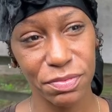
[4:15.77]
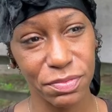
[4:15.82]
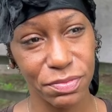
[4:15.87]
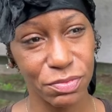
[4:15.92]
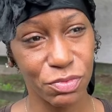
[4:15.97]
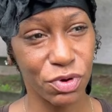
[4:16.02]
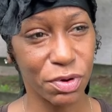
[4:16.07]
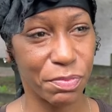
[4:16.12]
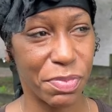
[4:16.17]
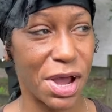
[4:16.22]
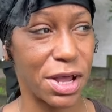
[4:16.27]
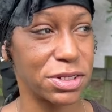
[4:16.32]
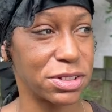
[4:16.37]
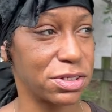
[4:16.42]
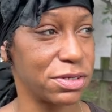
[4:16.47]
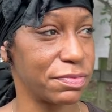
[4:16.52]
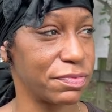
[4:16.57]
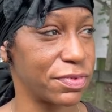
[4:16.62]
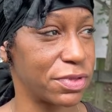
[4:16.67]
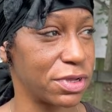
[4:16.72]
more
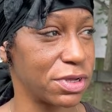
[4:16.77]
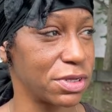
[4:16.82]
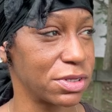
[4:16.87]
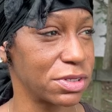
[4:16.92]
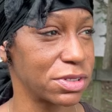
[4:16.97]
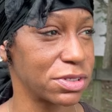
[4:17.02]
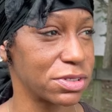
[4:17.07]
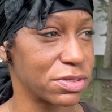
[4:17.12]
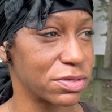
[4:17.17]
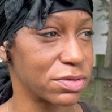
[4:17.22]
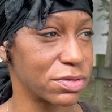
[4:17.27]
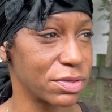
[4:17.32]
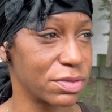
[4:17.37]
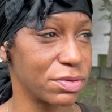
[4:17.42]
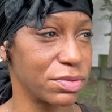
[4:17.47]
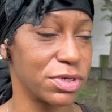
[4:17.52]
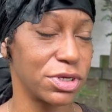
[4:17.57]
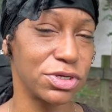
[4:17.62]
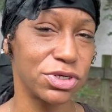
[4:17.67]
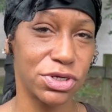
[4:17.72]
positive things
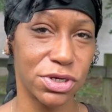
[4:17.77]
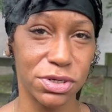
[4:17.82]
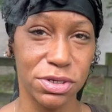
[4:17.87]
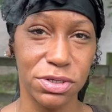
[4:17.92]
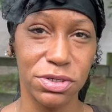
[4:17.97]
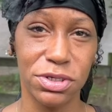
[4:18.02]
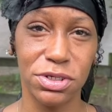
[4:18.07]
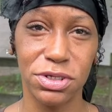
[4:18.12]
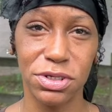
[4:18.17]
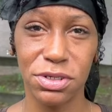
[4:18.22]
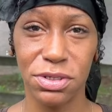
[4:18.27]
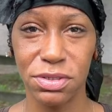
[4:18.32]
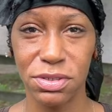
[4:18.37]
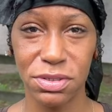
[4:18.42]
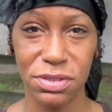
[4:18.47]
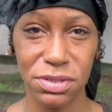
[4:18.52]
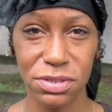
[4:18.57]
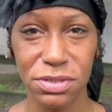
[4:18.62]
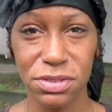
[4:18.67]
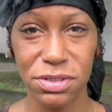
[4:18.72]
on the church and
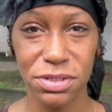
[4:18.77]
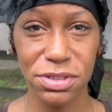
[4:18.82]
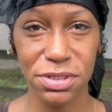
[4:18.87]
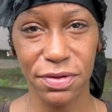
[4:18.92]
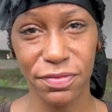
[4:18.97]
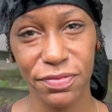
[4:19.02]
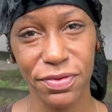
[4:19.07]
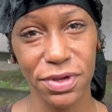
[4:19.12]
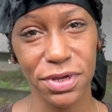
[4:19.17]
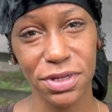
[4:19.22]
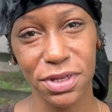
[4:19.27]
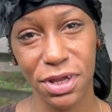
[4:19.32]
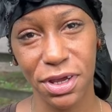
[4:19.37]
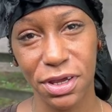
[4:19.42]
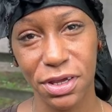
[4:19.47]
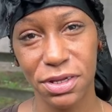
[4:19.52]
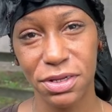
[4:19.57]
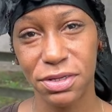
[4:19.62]
stuff like that.